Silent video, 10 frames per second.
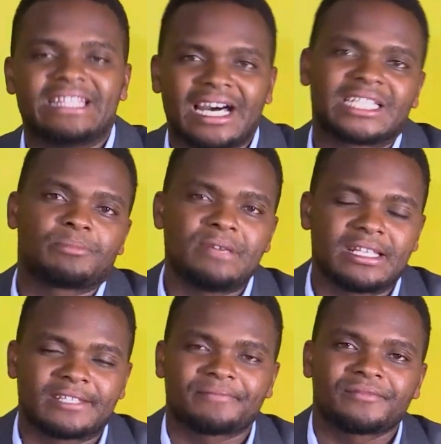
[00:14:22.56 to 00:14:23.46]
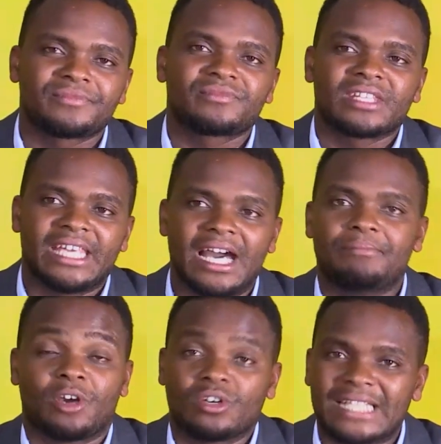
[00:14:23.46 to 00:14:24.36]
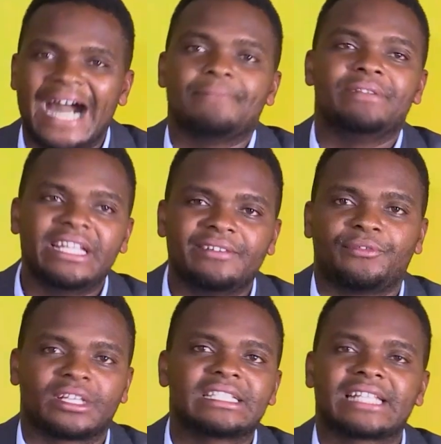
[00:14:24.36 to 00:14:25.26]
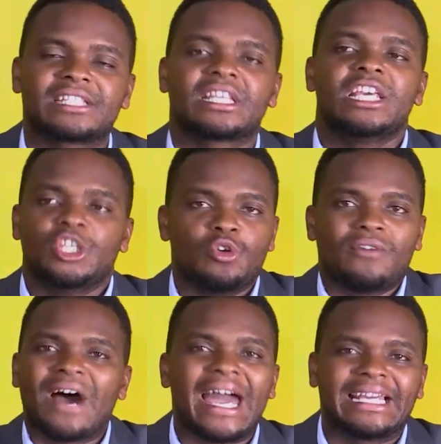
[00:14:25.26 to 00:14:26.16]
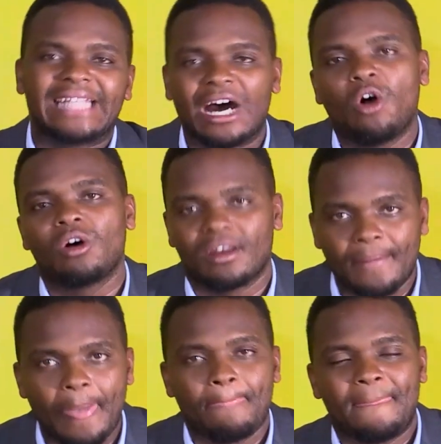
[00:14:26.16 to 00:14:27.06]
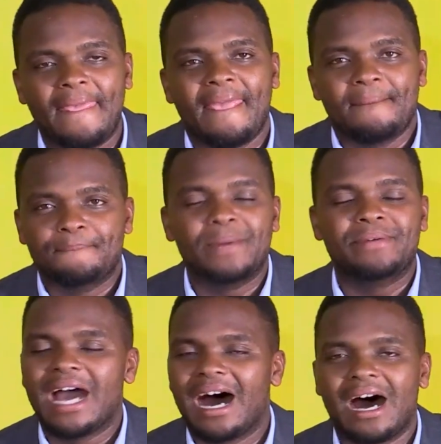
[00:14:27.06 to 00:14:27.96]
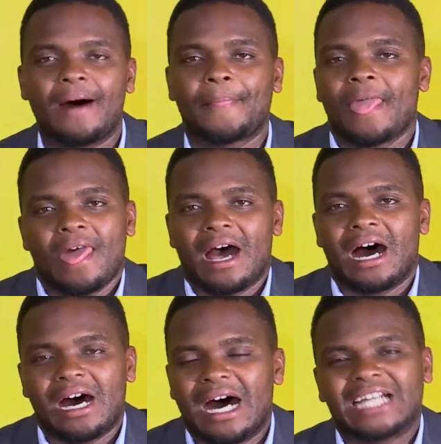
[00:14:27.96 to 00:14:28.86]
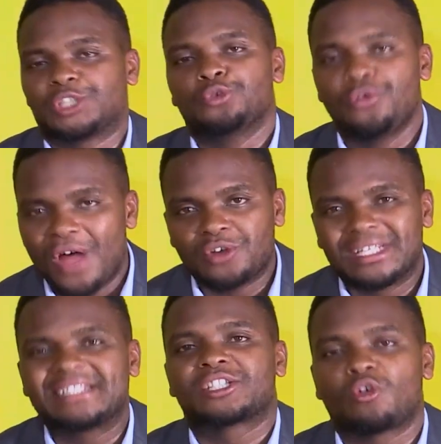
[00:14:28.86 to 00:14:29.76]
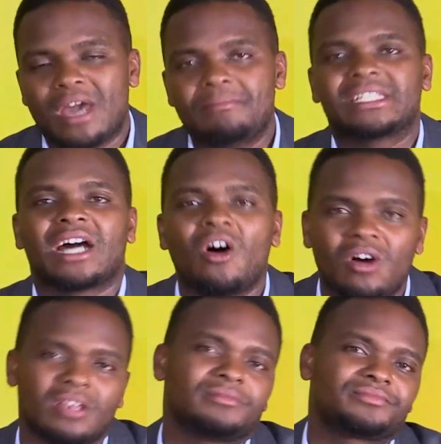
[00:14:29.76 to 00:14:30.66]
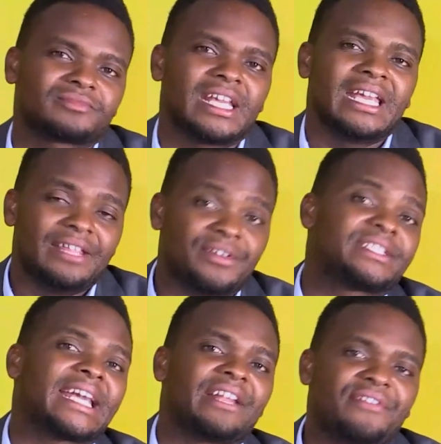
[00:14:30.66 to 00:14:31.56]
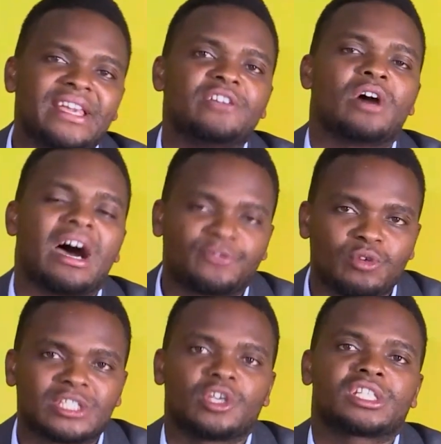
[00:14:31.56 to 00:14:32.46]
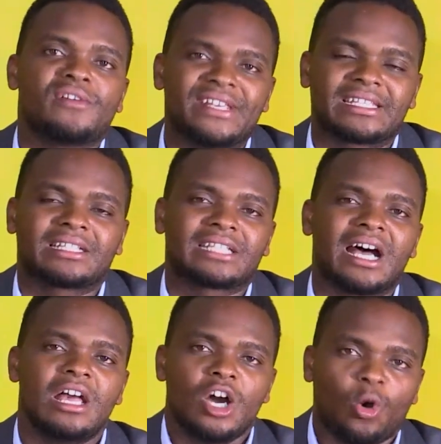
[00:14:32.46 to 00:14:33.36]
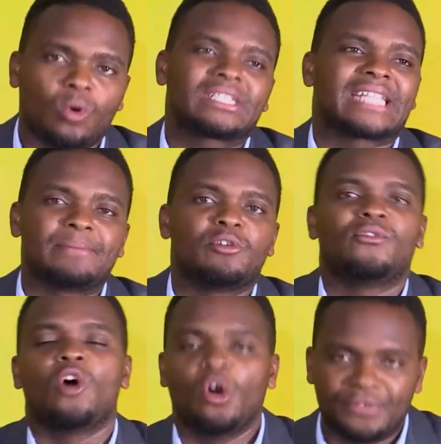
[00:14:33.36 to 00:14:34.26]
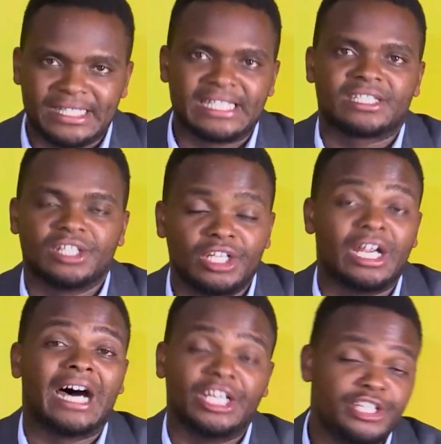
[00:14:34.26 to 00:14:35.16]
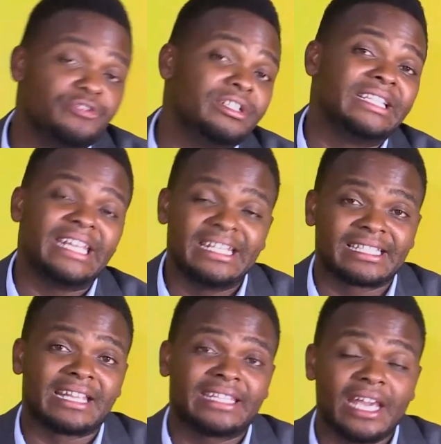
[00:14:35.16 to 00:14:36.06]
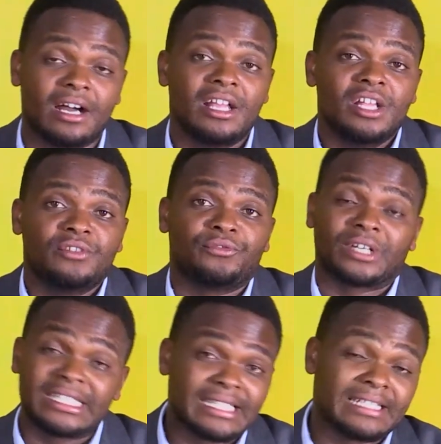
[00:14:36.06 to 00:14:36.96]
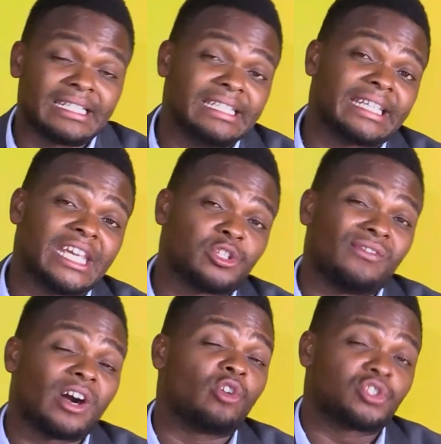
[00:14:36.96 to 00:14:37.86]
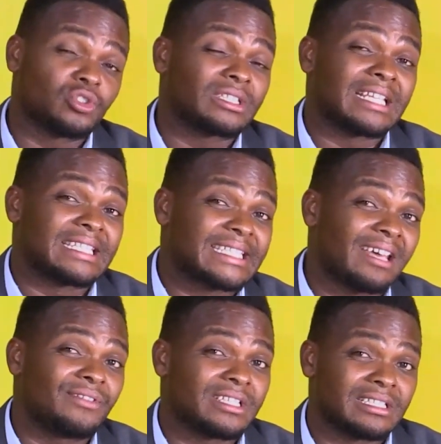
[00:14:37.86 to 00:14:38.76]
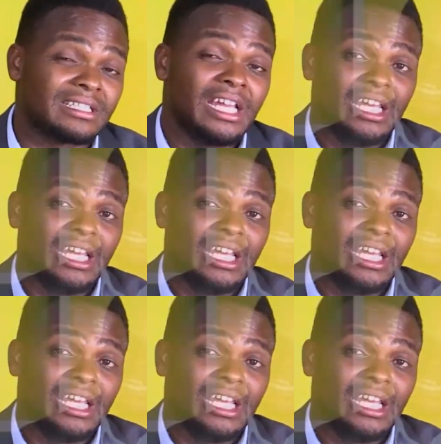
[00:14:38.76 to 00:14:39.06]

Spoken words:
in that space? Yeah, because I believe, for instance, you have hired a hall, maybe a 2,000 square meter hall. The second thing you have to ask yourself is that what type of offices do you need inside there? For instance, in case of a consultancy services,